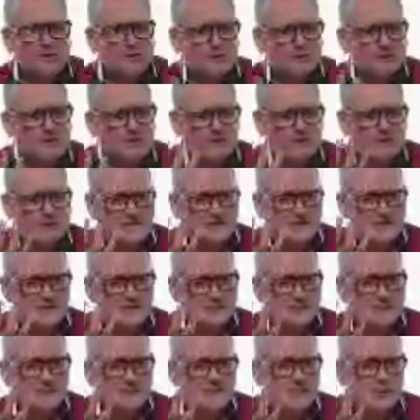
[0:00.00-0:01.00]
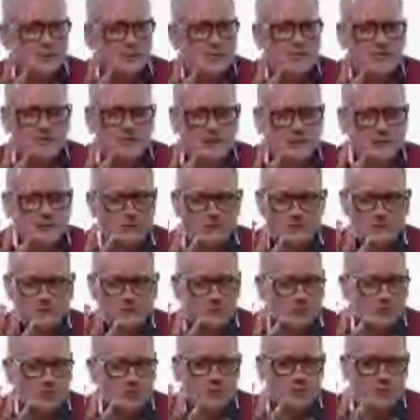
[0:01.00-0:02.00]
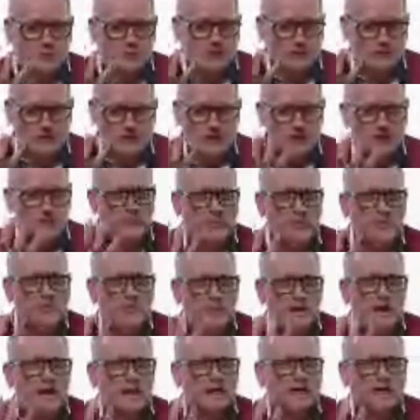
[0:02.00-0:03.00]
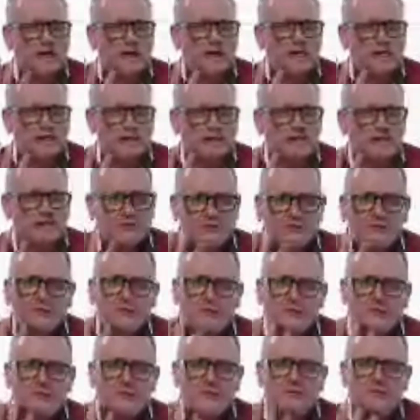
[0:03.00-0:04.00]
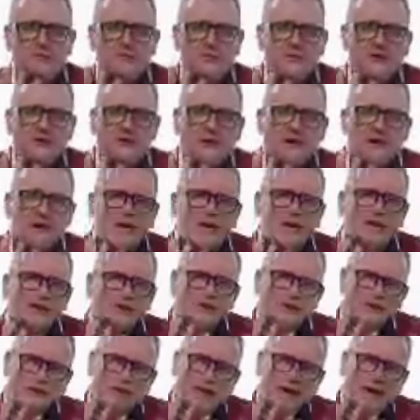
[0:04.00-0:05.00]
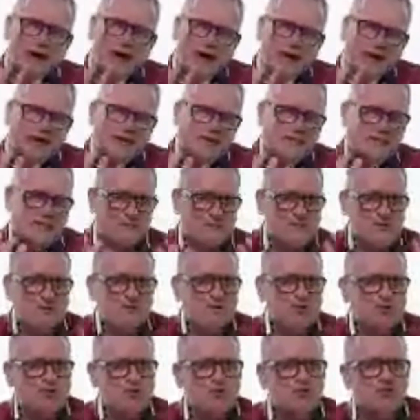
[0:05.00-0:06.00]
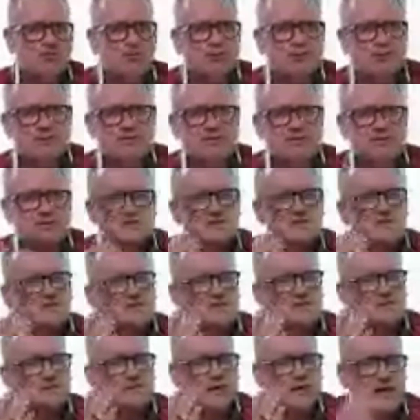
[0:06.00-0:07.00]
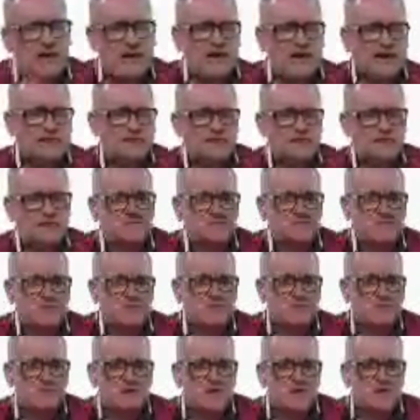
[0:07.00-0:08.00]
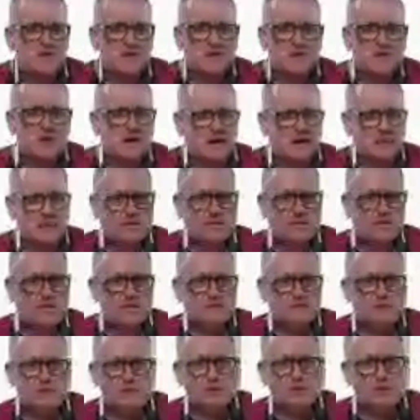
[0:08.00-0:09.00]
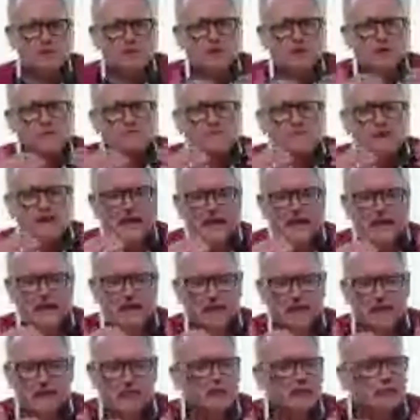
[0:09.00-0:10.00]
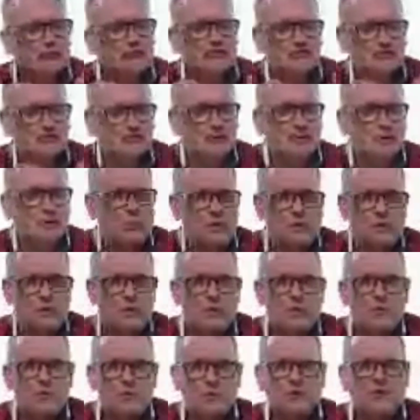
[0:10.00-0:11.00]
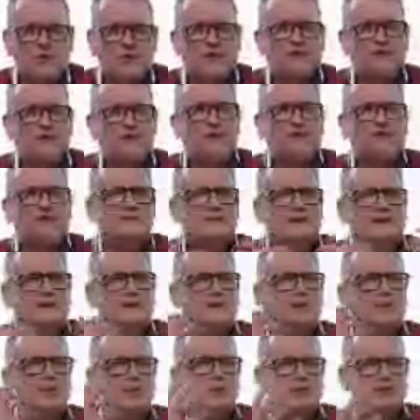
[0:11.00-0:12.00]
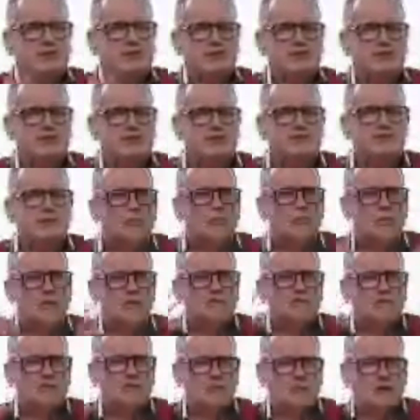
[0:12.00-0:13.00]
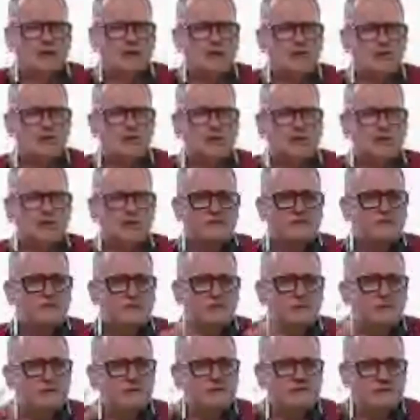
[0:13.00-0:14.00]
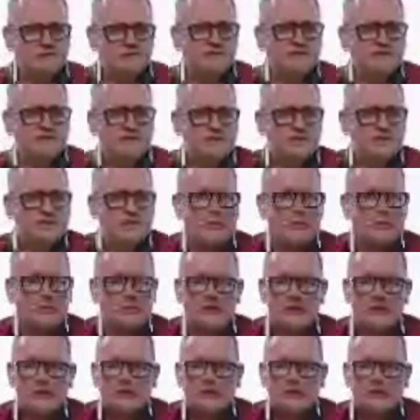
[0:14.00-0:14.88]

so this, this both are super equal partners and they need to grow together. So when I had some issues, what I didn't see behind the scenes, you know, I'm a networker, I, you don't see all. A company never can tell you all details, all information. There are so many things going on,